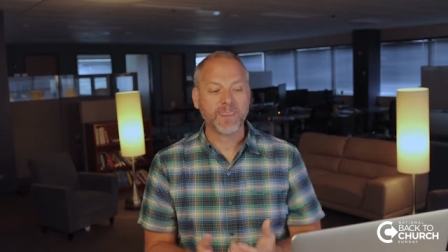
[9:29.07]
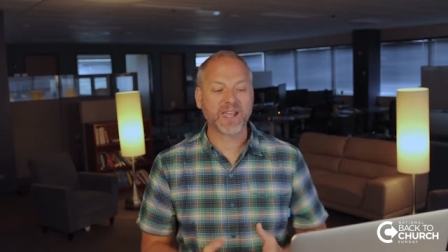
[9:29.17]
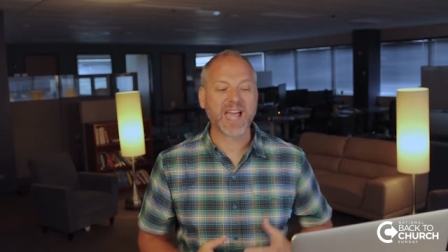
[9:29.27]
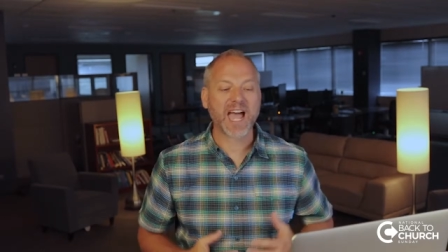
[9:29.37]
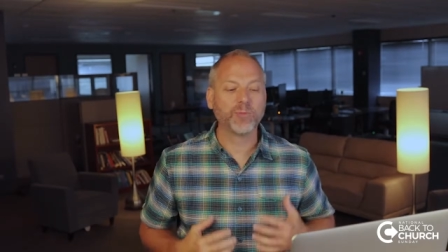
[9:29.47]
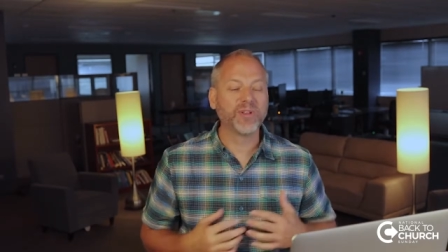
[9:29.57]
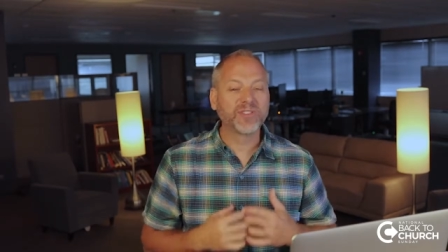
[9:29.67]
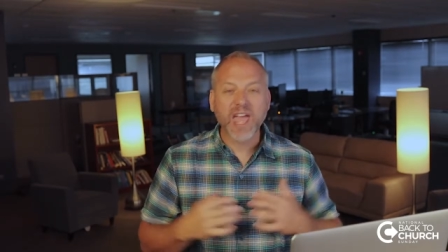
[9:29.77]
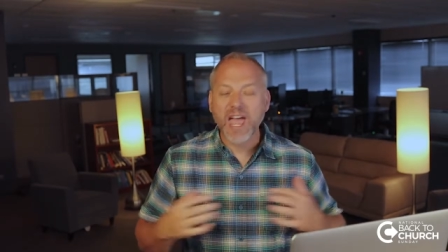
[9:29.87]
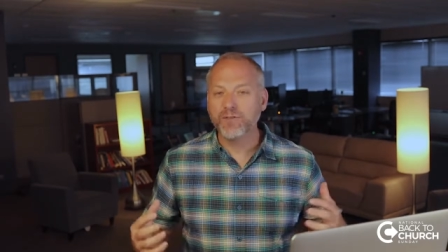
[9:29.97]
that God will
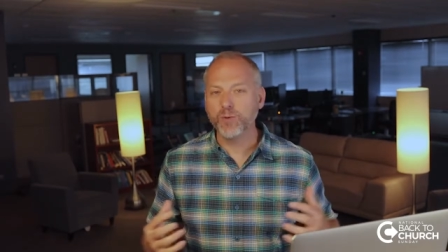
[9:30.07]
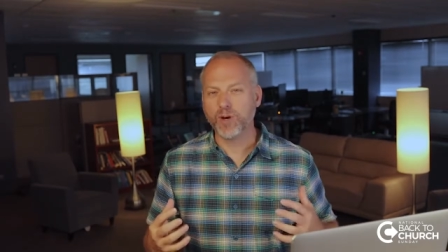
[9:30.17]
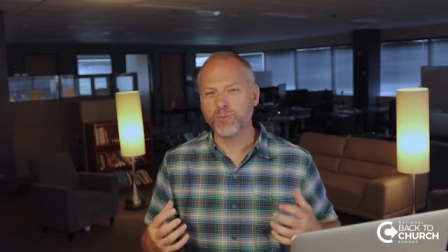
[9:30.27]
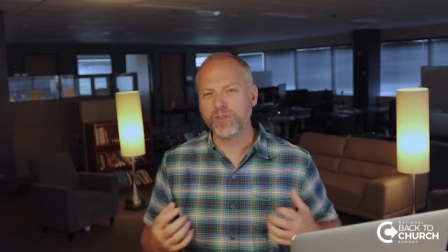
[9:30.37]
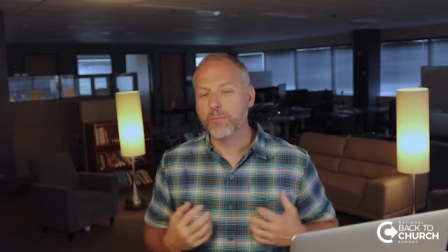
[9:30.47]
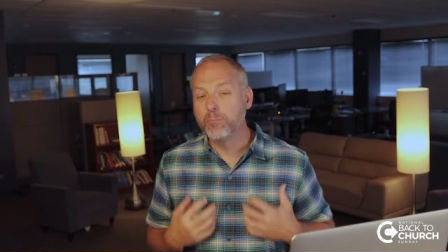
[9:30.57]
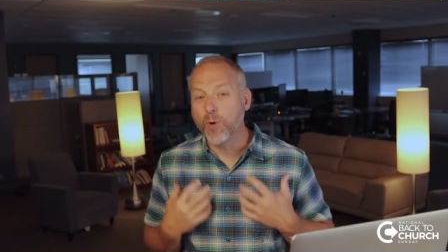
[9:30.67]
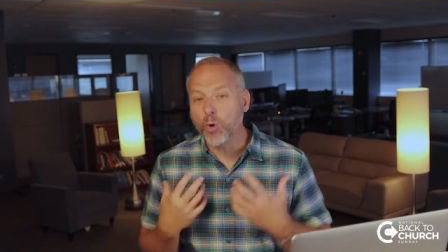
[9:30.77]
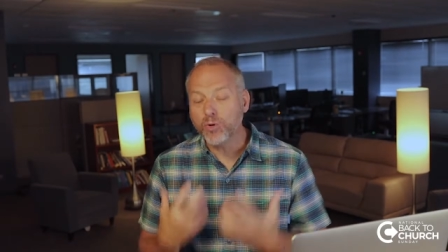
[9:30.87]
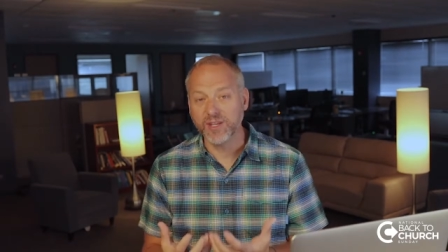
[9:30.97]
bless everyone with a
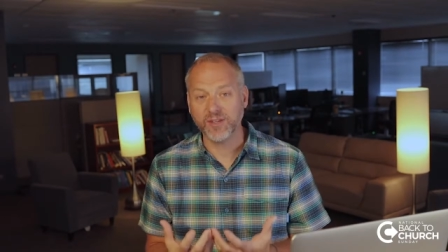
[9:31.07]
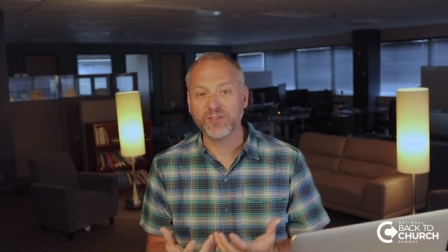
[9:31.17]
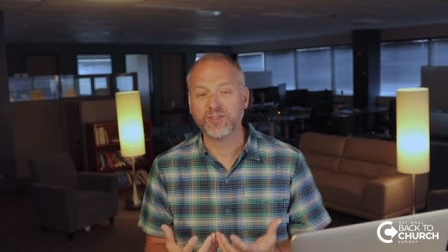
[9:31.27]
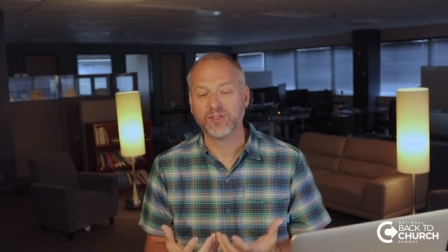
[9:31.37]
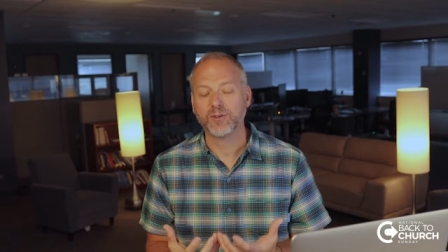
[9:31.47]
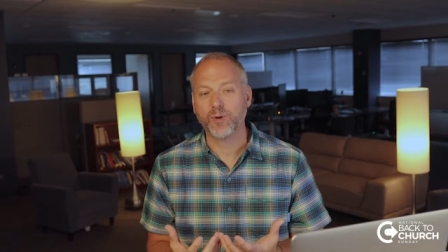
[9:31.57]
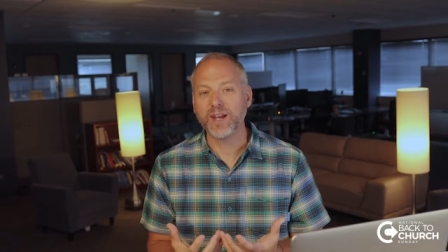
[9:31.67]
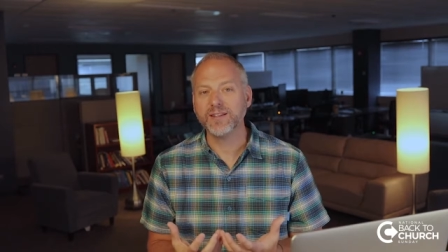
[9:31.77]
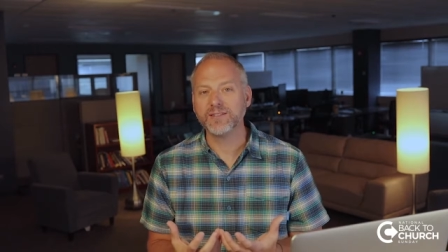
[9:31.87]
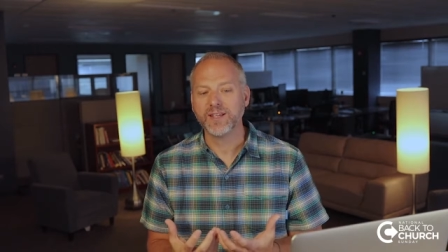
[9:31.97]
boldness,
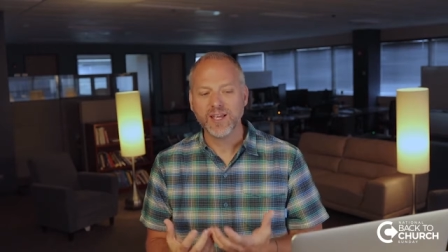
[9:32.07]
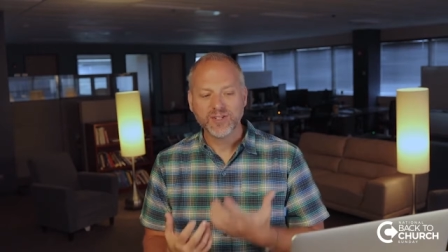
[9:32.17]
right,